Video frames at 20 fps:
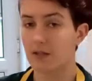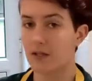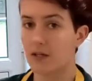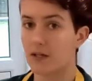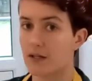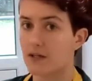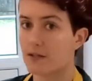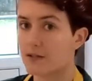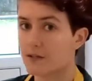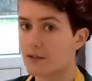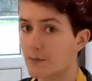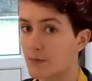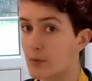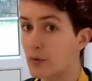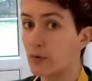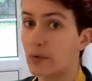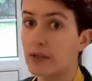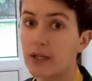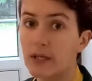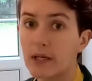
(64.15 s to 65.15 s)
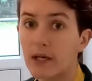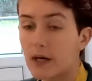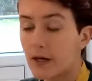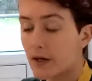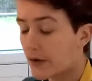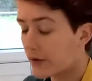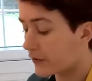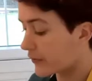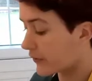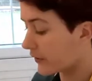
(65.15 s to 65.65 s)
a spoon
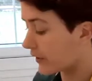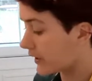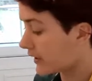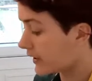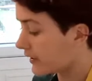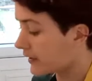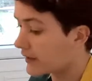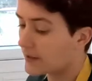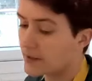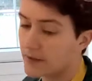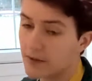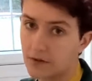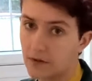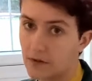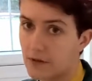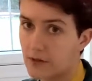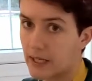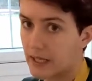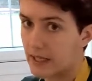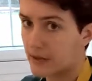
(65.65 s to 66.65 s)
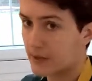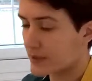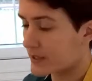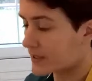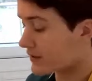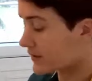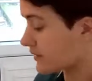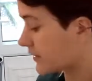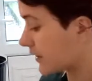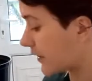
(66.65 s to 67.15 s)
or a hand
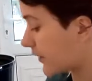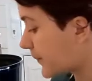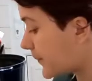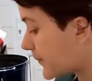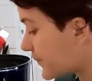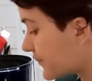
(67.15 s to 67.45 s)
whisk. So